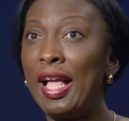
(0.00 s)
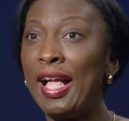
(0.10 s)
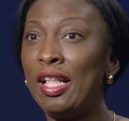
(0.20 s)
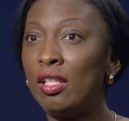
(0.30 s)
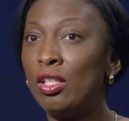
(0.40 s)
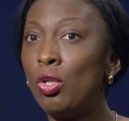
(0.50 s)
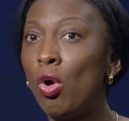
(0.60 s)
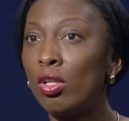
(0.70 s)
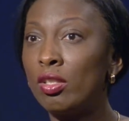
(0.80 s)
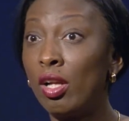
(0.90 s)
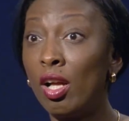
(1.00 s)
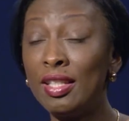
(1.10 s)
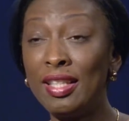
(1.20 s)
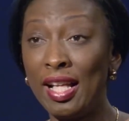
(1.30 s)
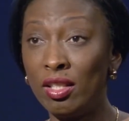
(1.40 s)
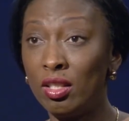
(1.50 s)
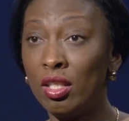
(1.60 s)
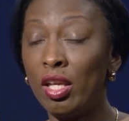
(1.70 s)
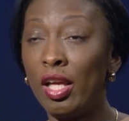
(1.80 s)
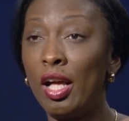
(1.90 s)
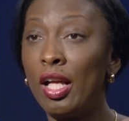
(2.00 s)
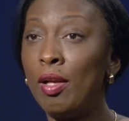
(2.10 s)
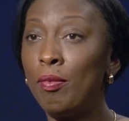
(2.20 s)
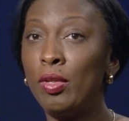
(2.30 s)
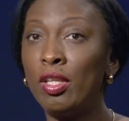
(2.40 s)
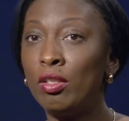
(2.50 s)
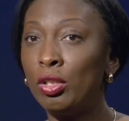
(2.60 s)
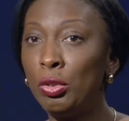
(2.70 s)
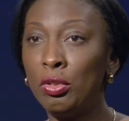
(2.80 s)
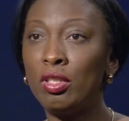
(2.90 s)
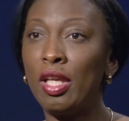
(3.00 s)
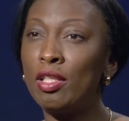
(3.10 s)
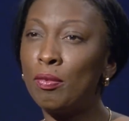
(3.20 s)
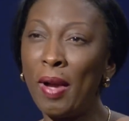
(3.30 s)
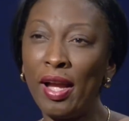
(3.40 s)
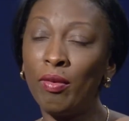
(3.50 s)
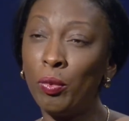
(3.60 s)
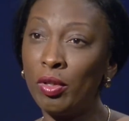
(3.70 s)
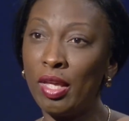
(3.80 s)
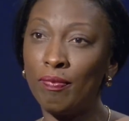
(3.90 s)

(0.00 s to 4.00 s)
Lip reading: And the talks, the content includes inspiring